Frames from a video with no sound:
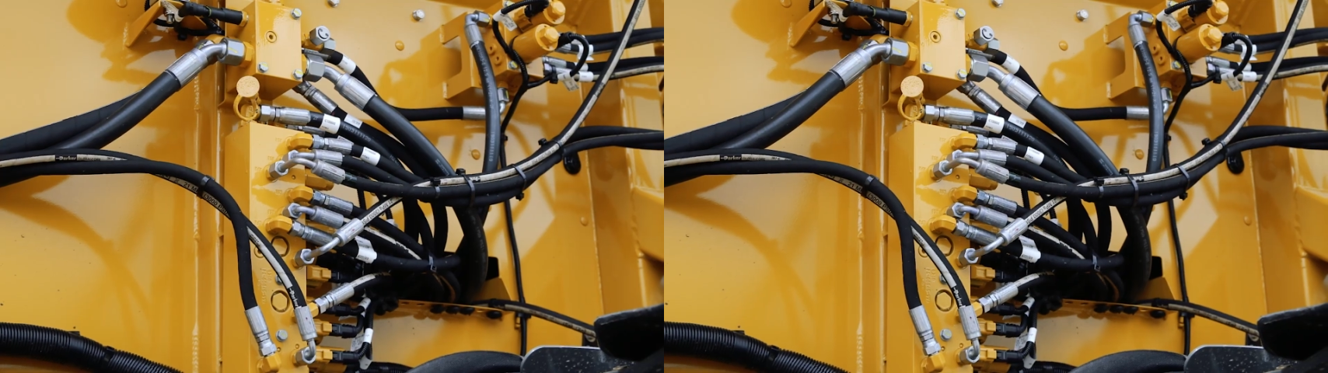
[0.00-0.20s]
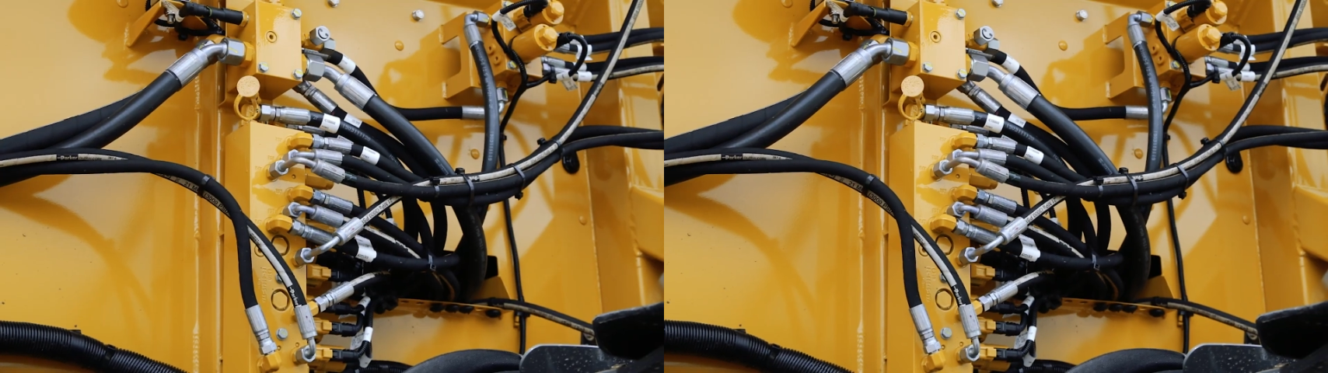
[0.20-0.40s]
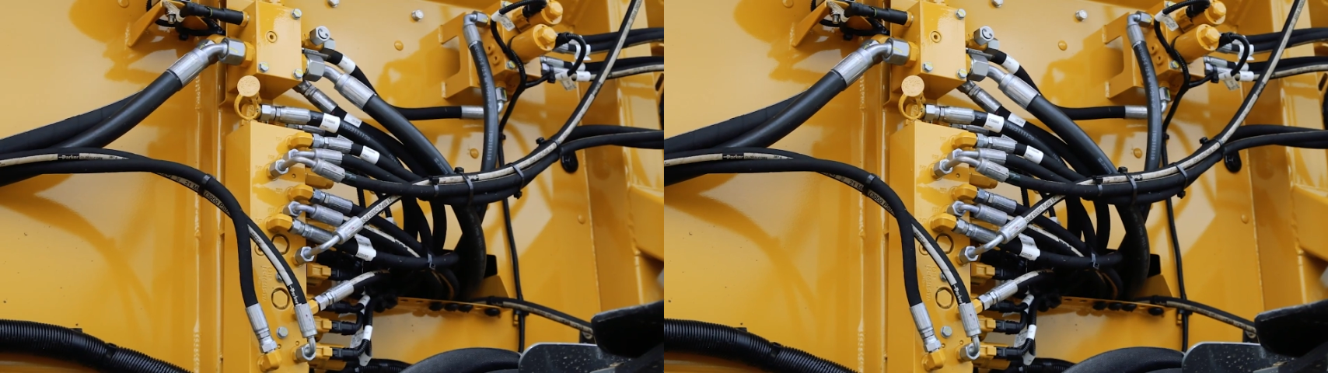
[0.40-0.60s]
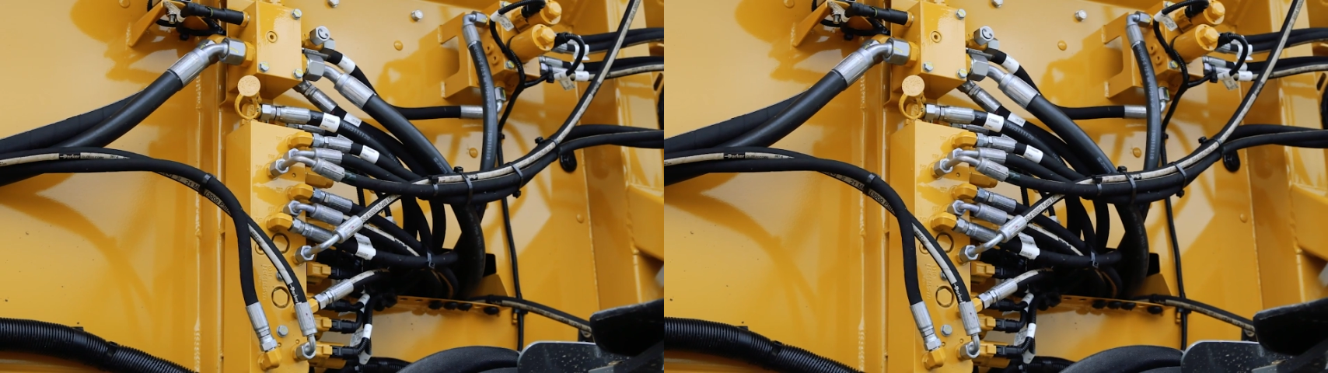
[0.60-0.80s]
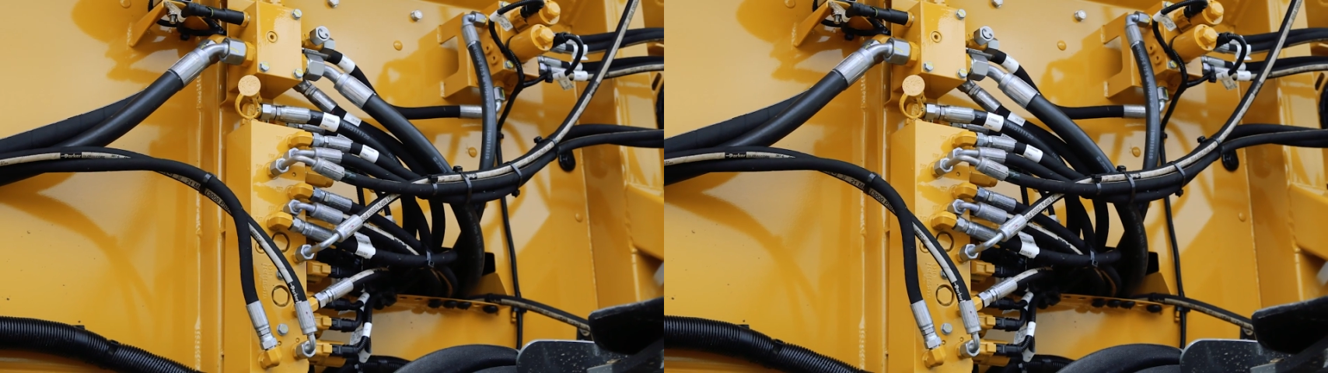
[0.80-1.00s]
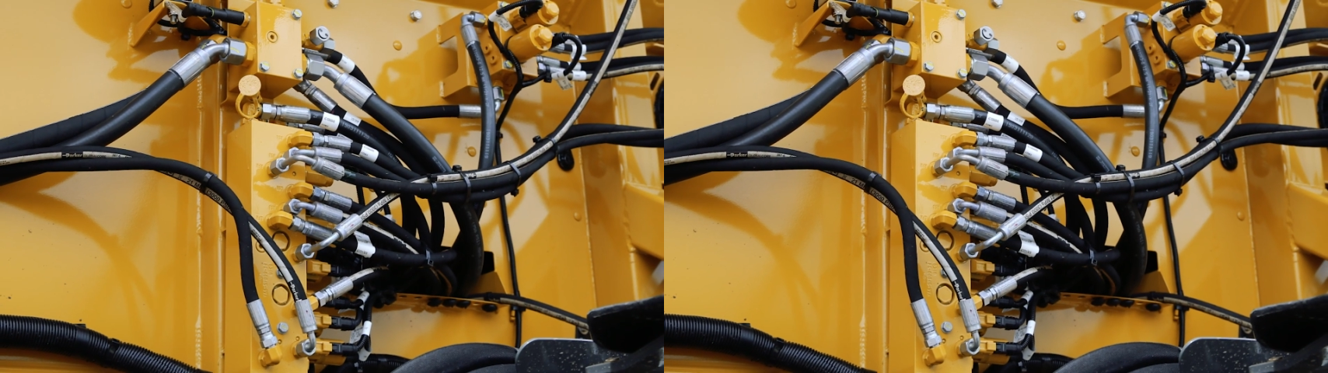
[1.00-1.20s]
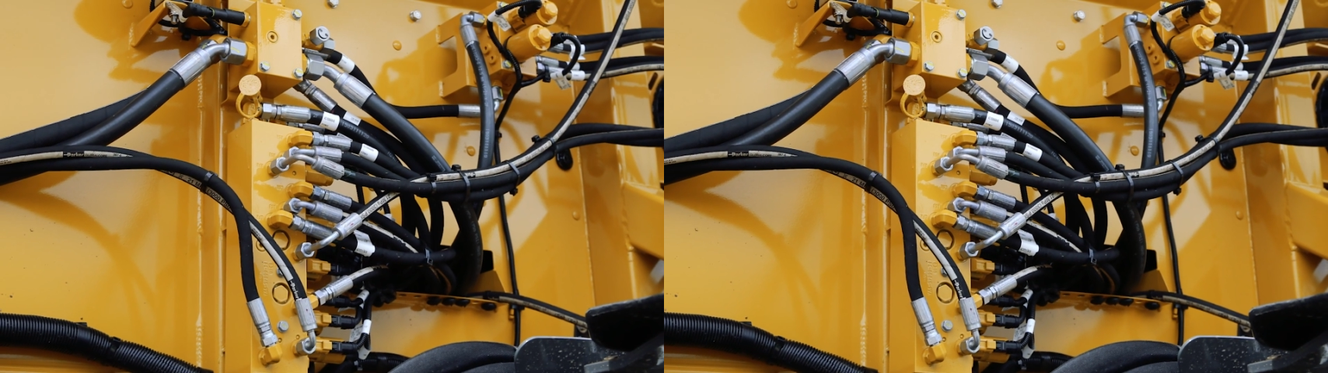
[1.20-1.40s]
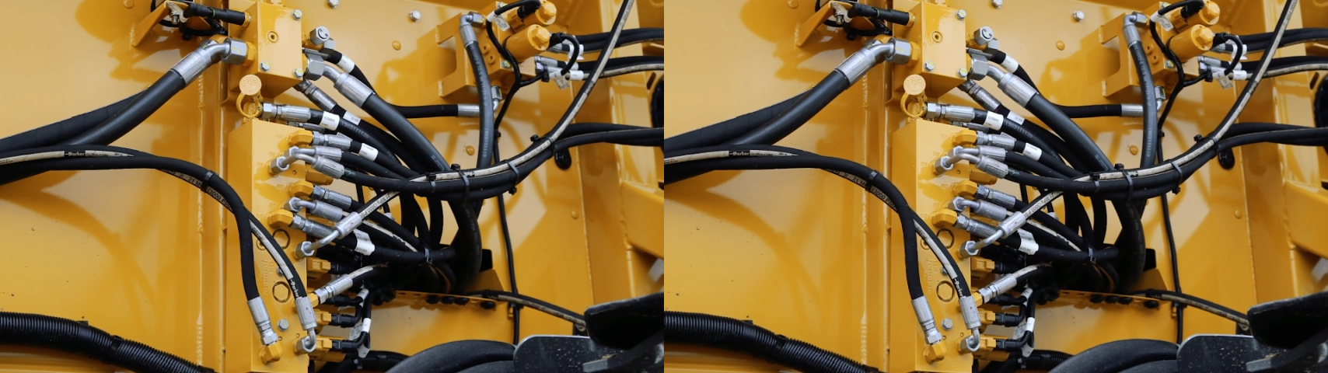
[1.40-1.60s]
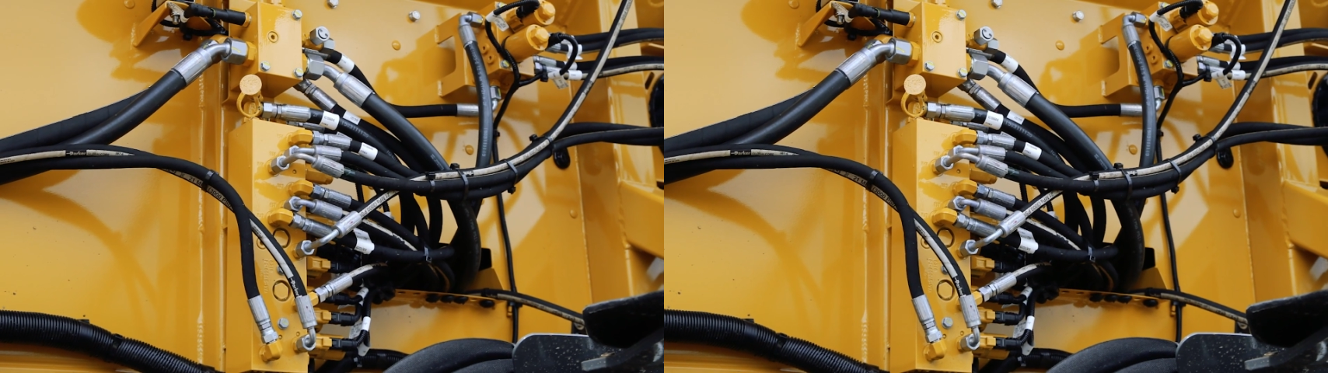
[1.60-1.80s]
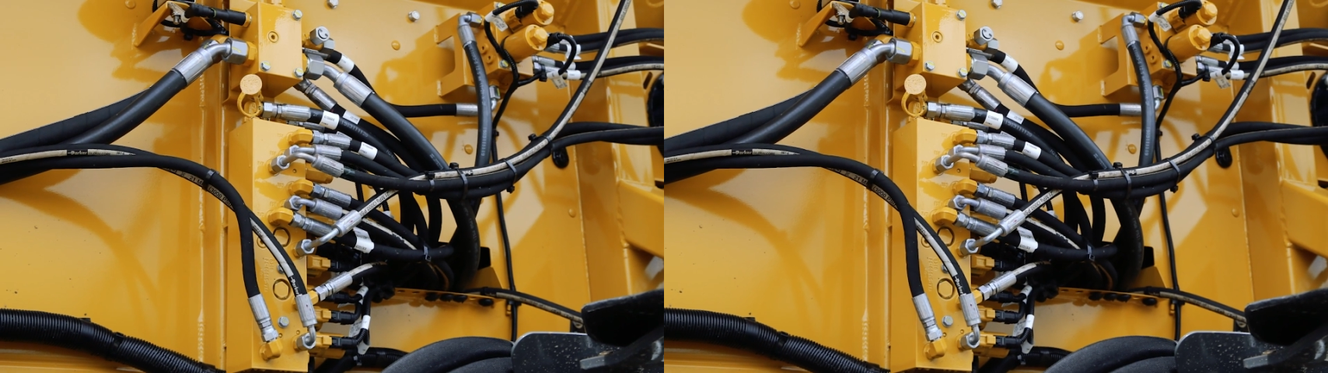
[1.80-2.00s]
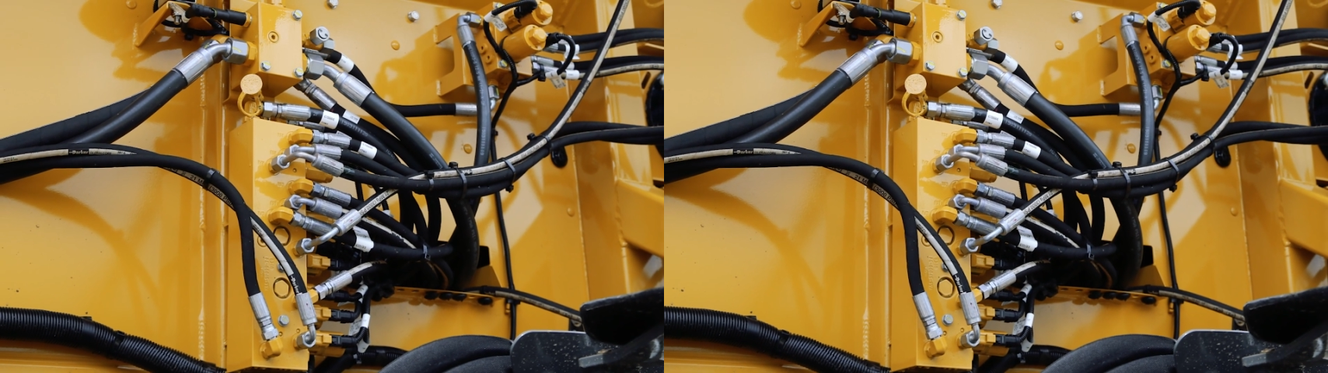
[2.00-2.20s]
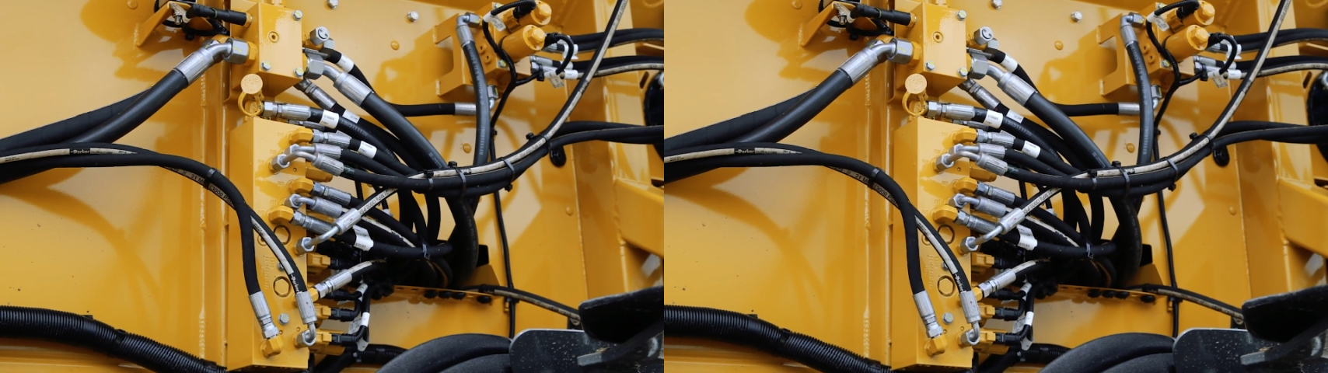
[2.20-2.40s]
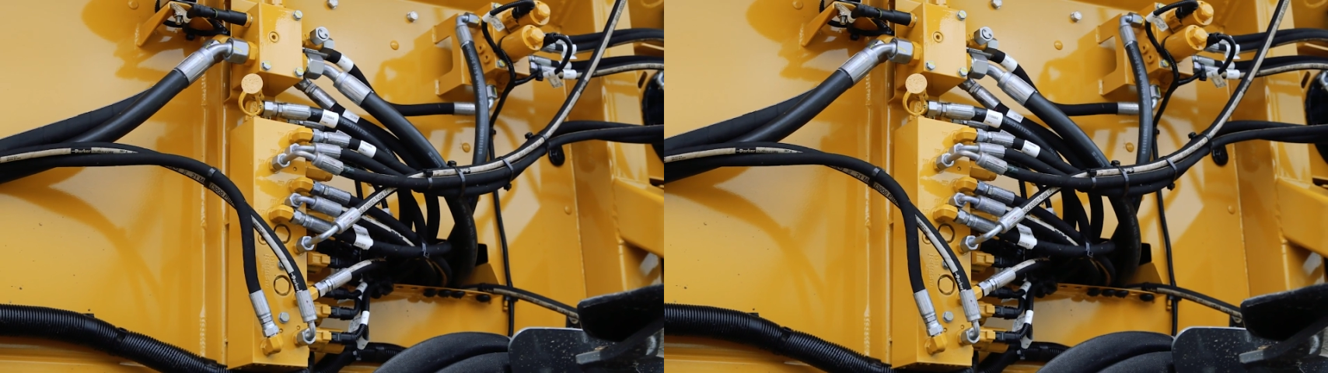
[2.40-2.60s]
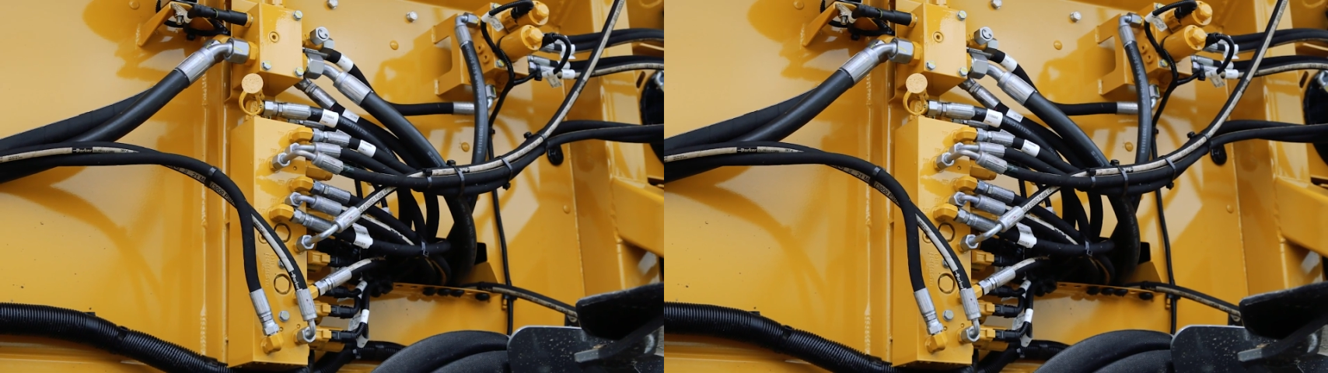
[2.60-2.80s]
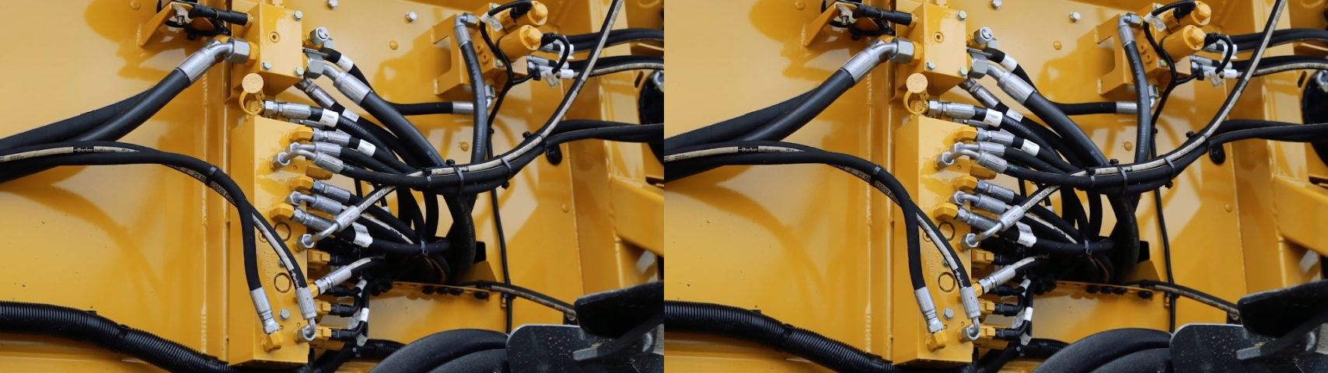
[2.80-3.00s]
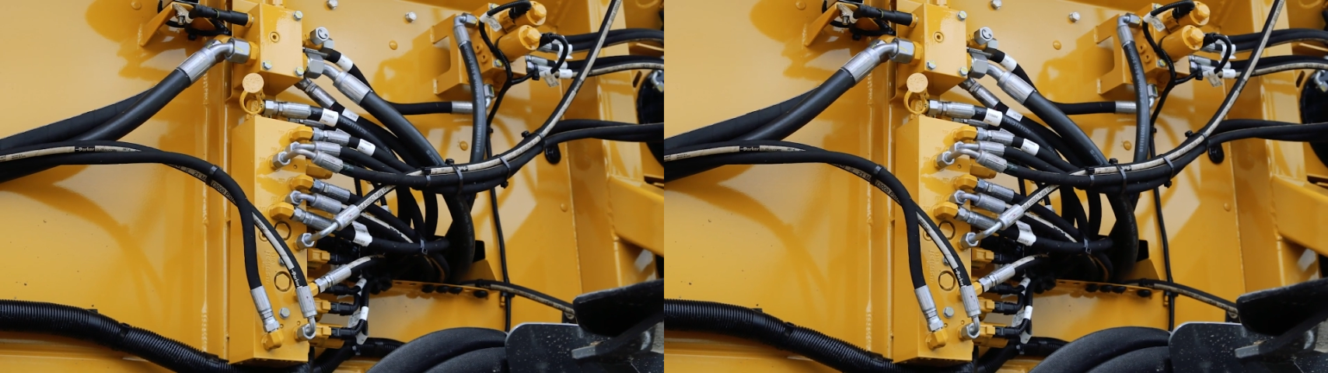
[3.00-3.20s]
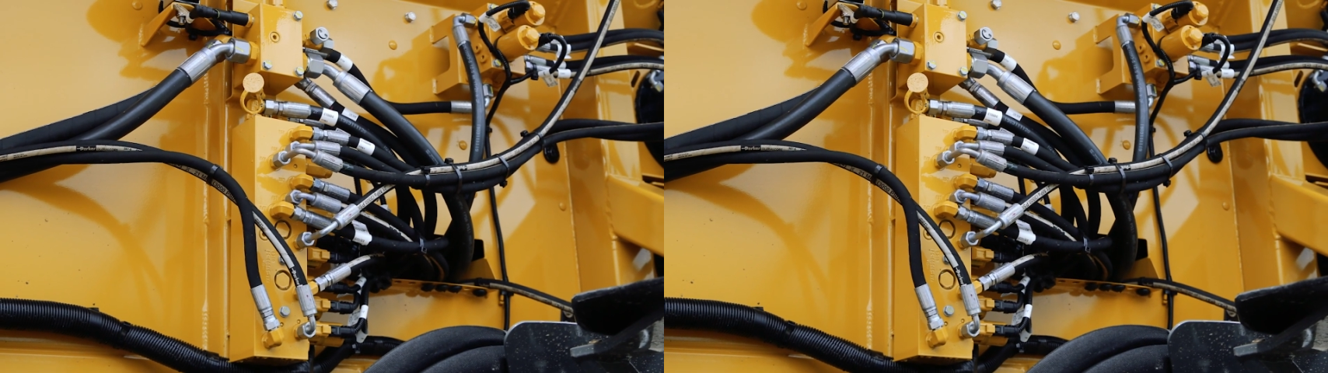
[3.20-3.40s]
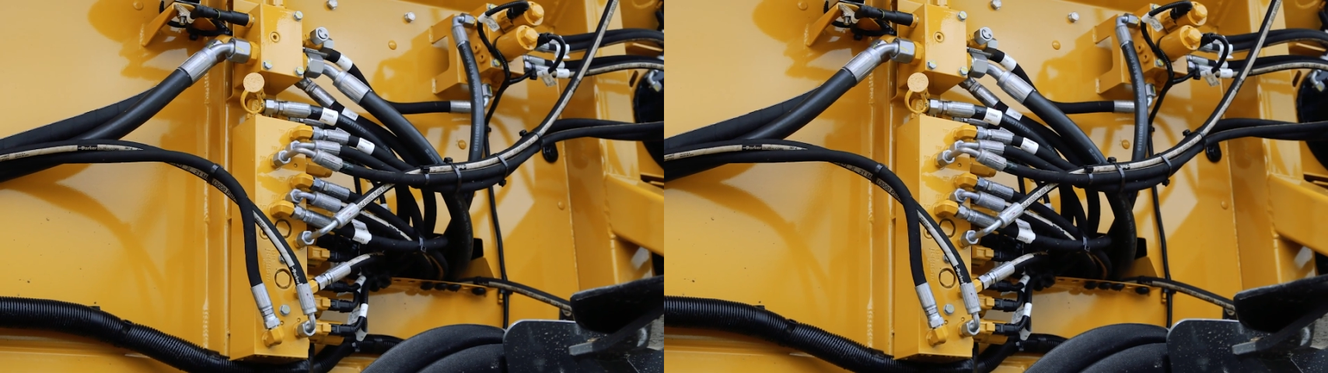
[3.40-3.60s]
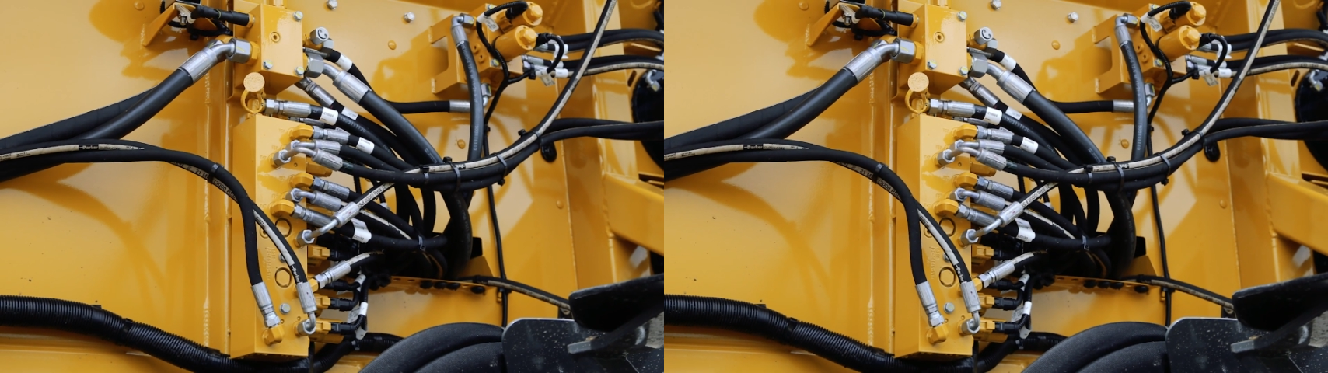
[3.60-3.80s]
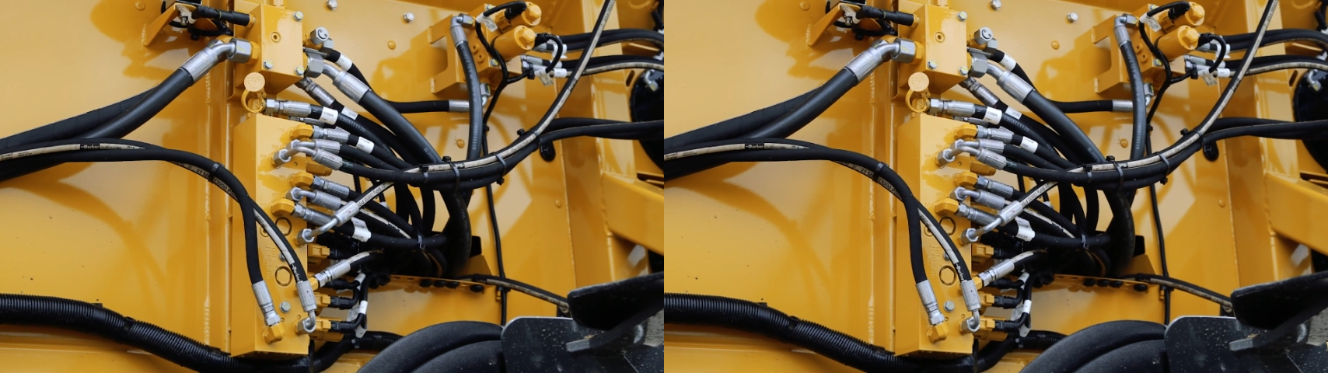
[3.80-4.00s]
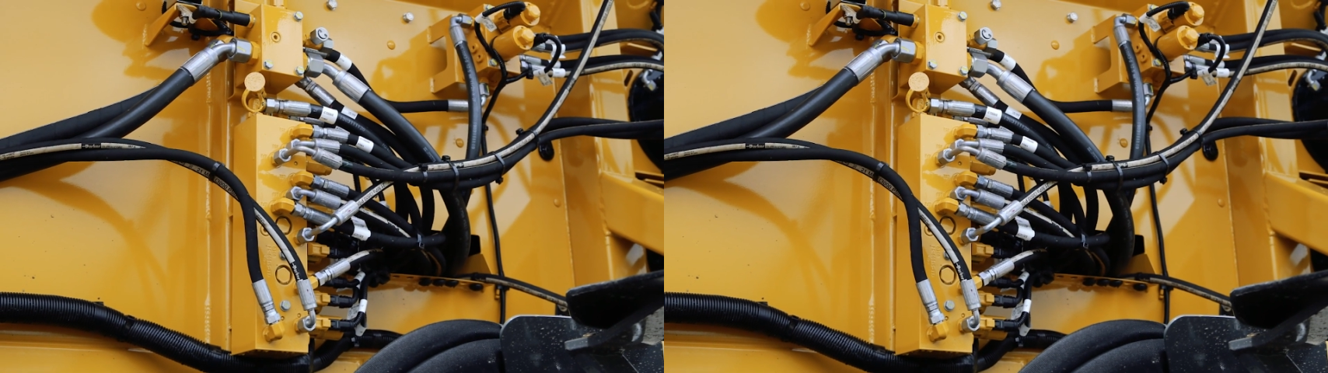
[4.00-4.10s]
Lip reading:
(no speaker visible)